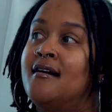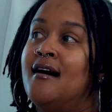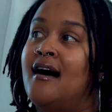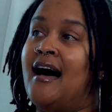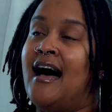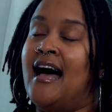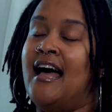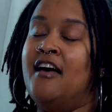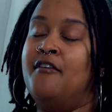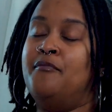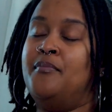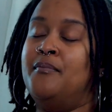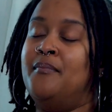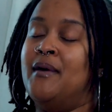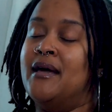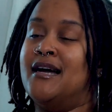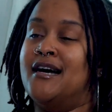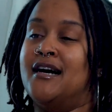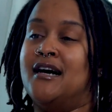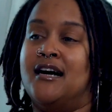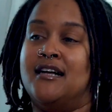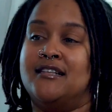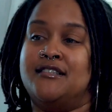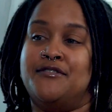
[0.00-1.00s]
I have been
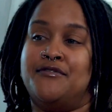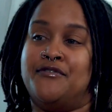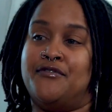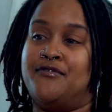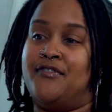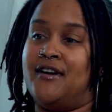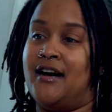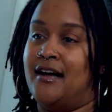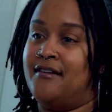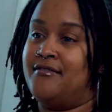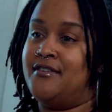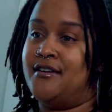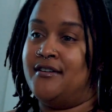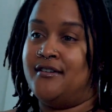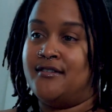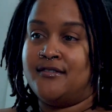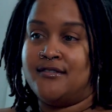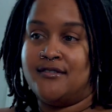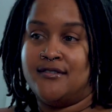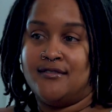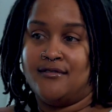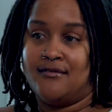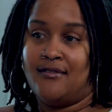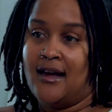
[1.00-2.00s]
making content for 5 years,
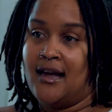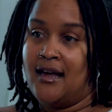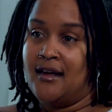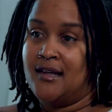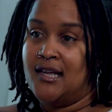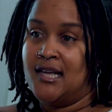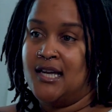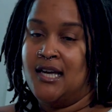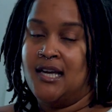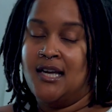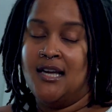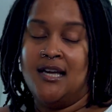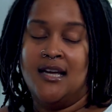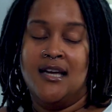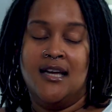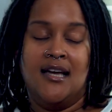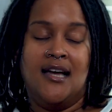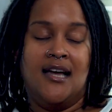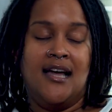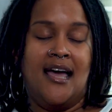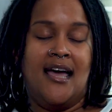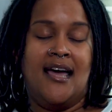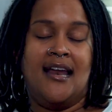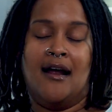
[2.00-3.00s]
mm-hmm. right?
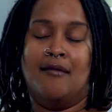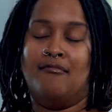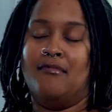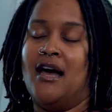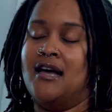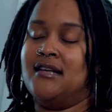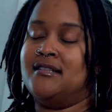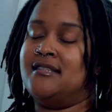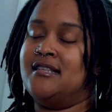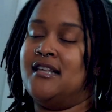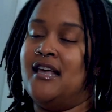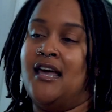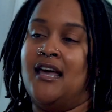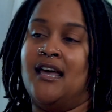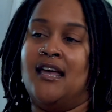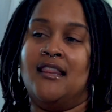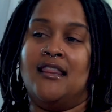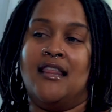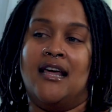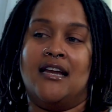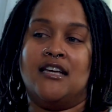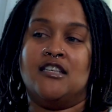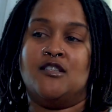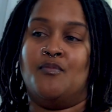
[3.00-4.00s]
And I'm not saying
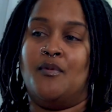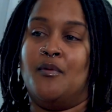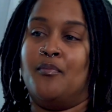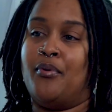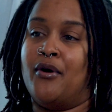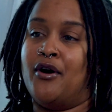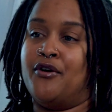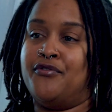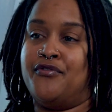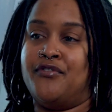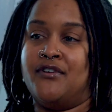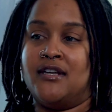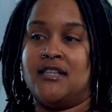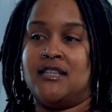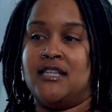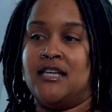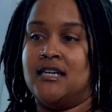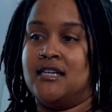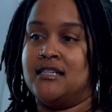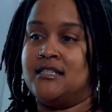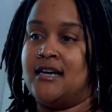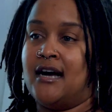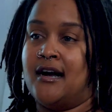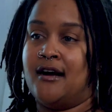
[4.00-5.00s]
that it's been perfect the
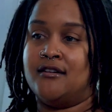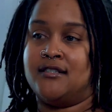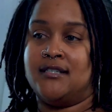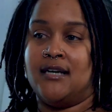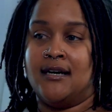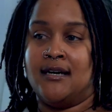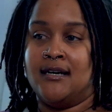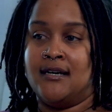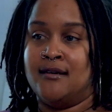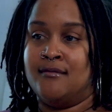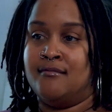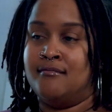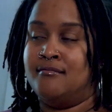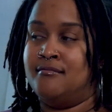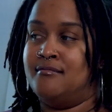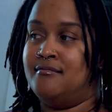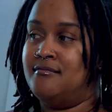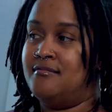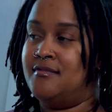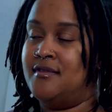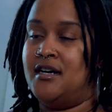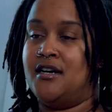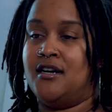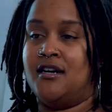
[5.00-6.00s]
entire time.
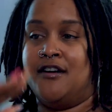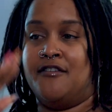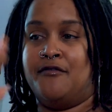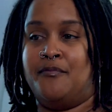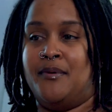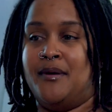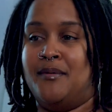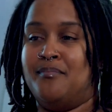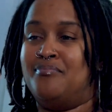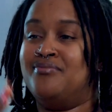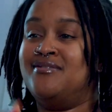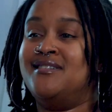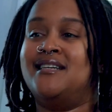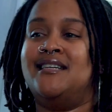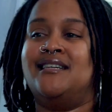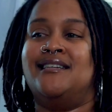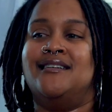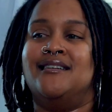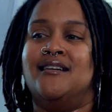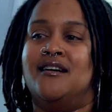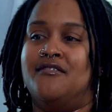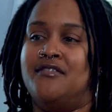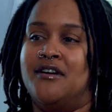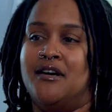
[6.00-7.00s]
There have been
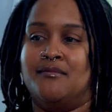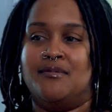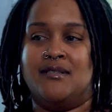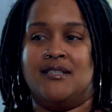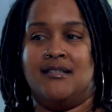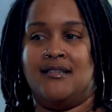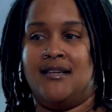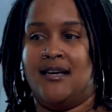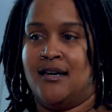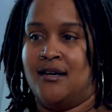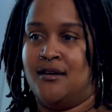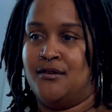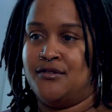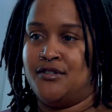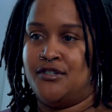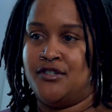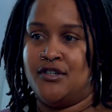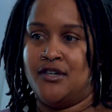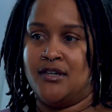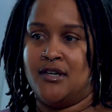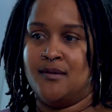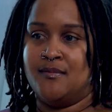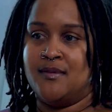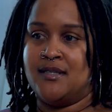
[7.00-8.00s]
plenty of ups and downs. You
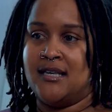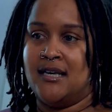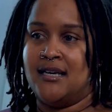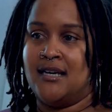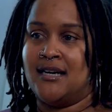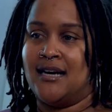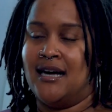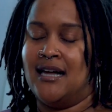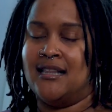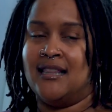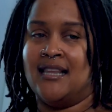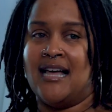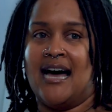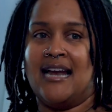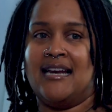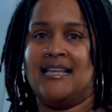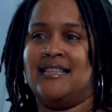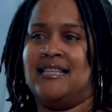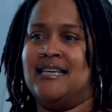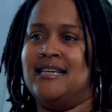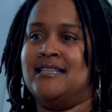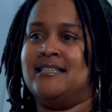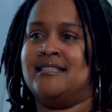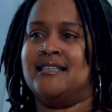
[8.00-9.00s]
know what I'm saying? A lot of
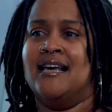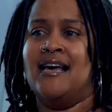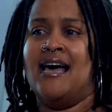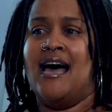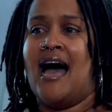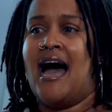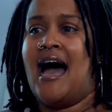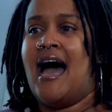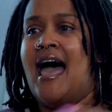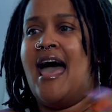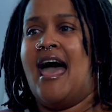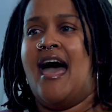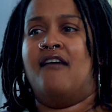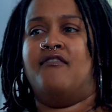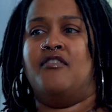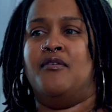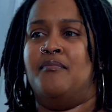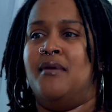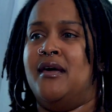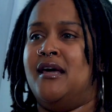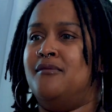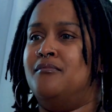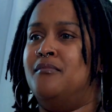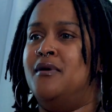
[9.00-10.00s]
this I haven't
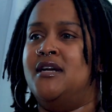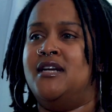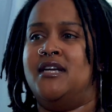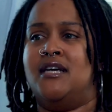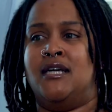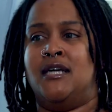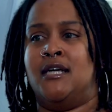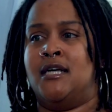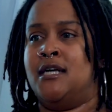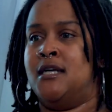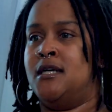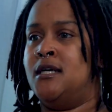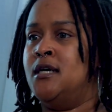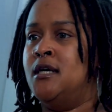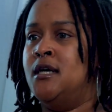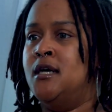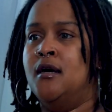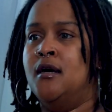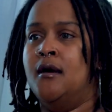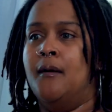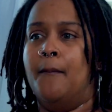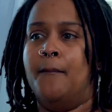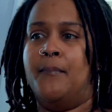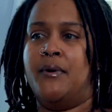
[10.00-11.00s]
made money in,
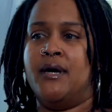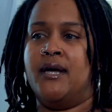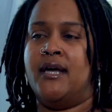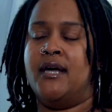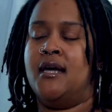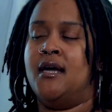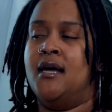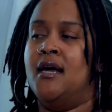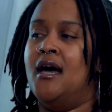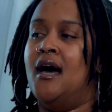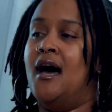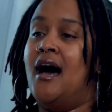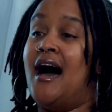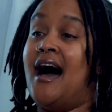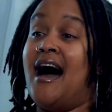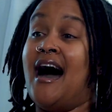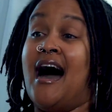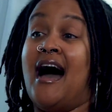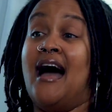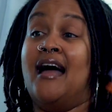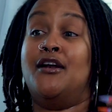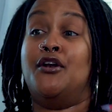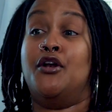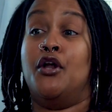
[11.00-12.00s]
but
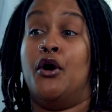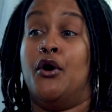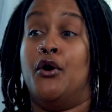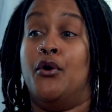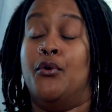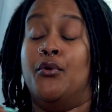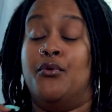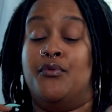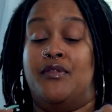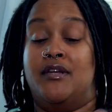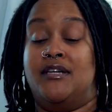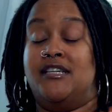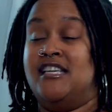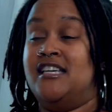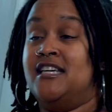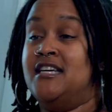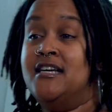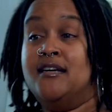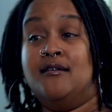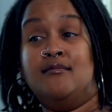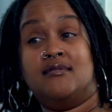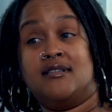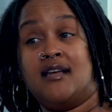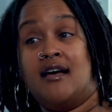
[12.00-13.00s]
I know the
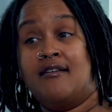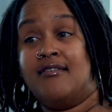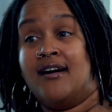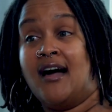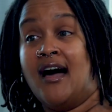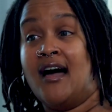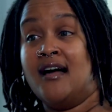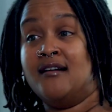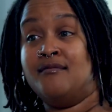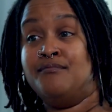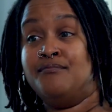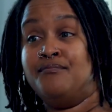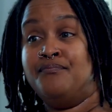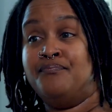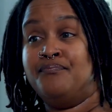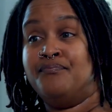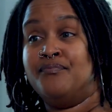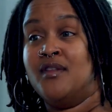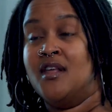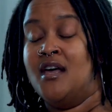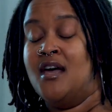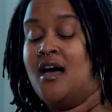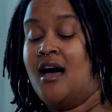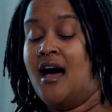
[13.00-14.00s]
DMs I've gotten.
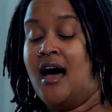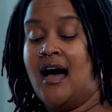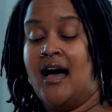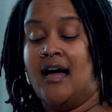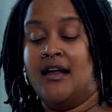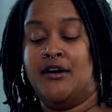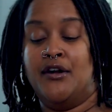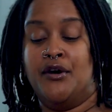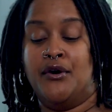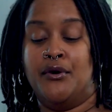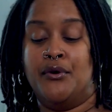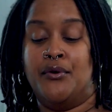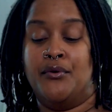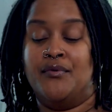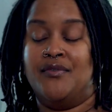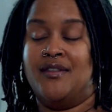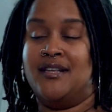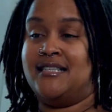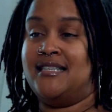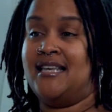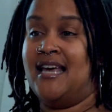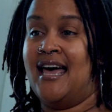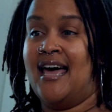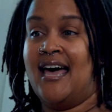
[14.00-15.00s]
I know the
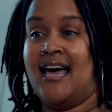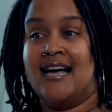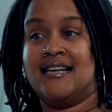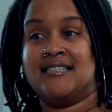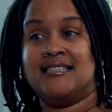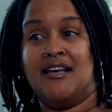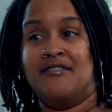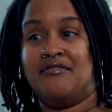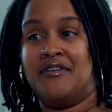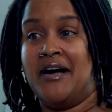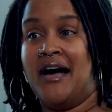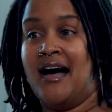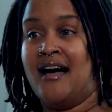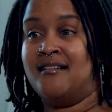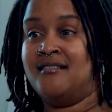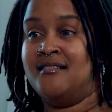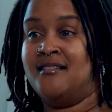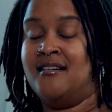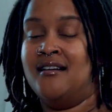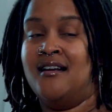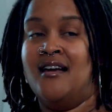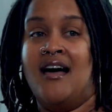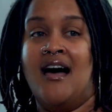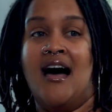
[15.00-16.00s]
tags I've
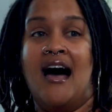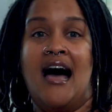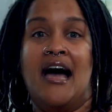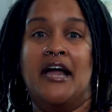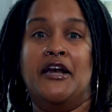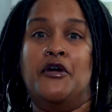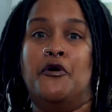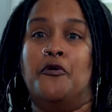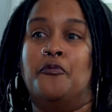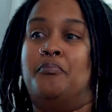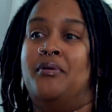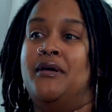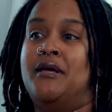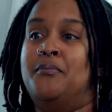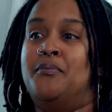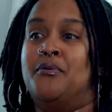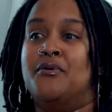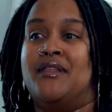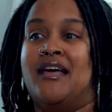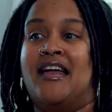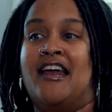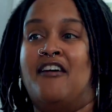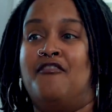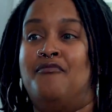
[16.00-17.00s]
gotten. I know people
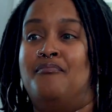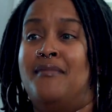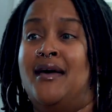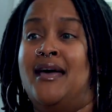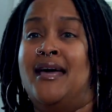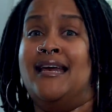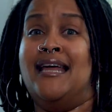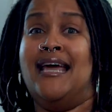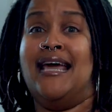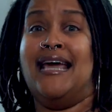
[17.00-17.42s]
that I've met